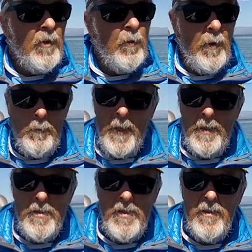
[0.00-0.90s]
rip
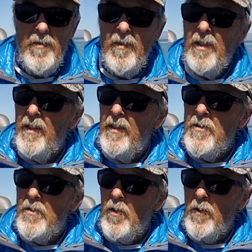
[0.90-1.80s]
baits.
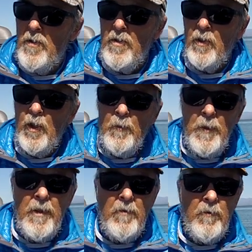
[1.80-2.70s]
So there's a little
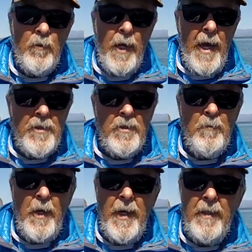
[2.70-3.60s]
bit of reaction
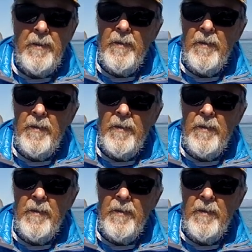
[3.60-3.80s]
bite,